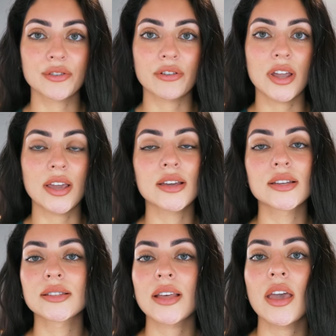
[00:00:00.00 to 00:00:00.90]
degree
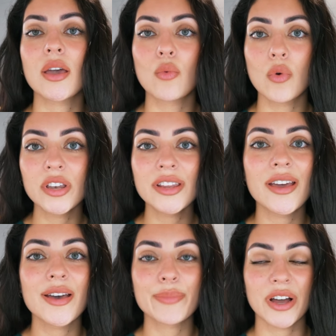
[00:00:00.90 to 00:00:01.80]
is a one
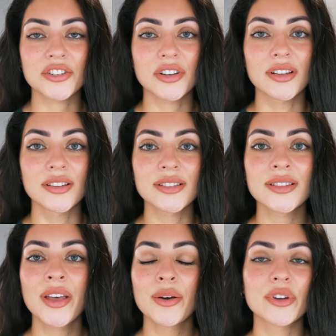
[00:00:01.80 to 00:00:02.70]
year bachelor's,
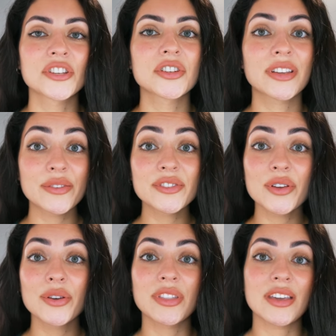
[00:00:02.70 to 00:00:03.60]
which gives
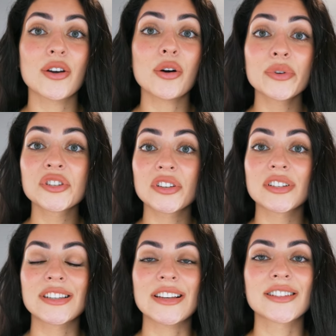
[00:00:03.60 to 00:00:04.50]
you the
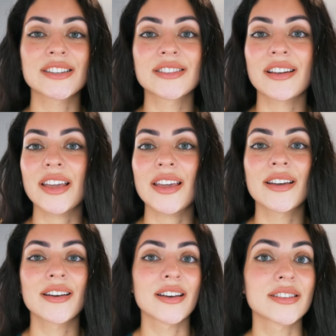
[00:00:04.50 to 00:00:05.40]
opportunity to study
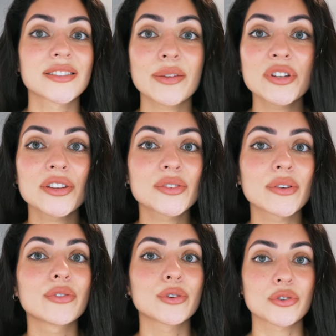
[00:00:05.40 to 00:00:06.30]
a subject
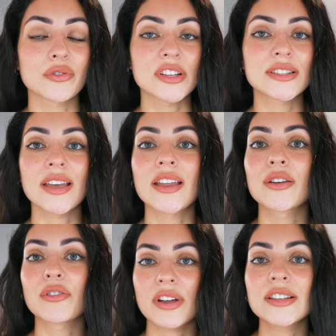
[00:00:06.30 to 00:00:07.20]
of your choice in
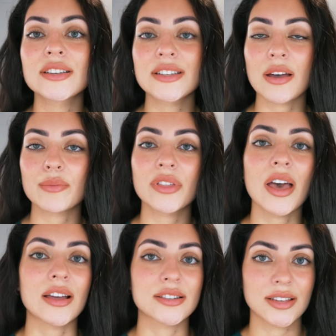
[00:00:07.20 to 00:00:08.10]
greater depth
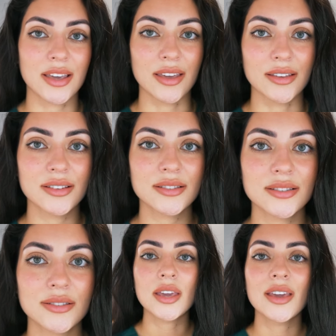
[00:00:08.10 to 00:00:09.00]
at King's.
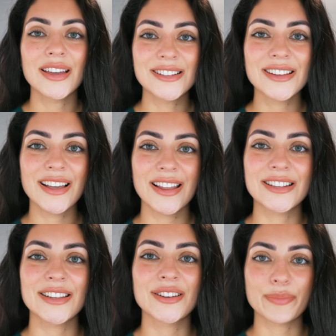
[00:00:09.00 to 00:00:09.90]
The
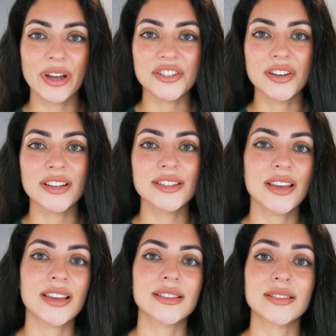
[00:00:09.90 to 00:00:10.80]
intercalated bachelor's
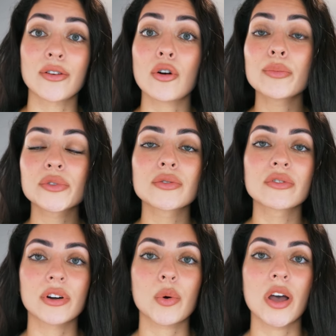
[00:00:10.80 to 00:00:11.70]
is an optional
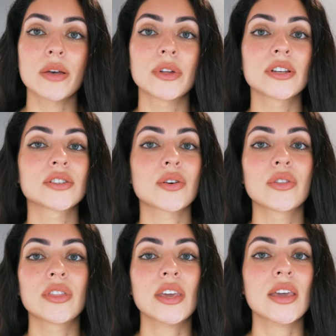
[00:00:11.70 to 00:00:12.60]
requirement
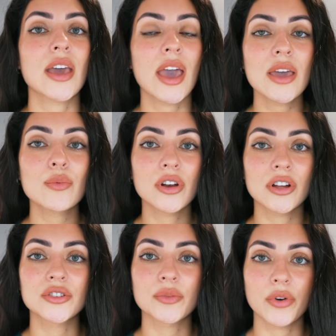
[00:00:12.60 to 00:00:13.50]
on the
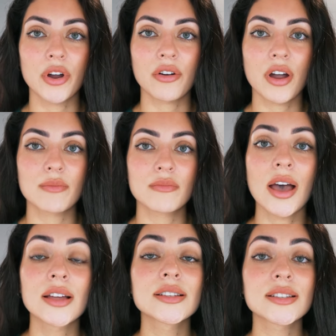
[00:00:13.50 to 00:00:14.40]
A100 programme
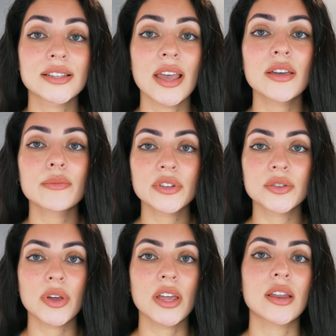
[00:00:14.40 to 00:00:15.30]
and is taken
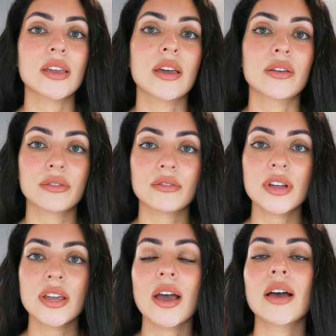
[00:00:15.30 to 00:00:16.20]
between year
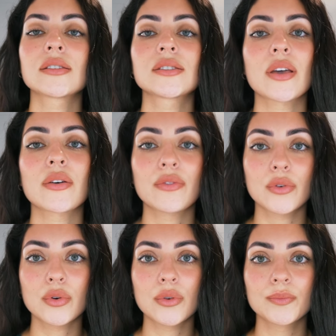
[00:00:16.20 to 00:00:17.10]
3 and year
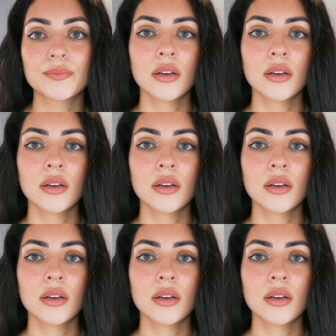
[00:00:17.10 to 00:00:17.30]
4.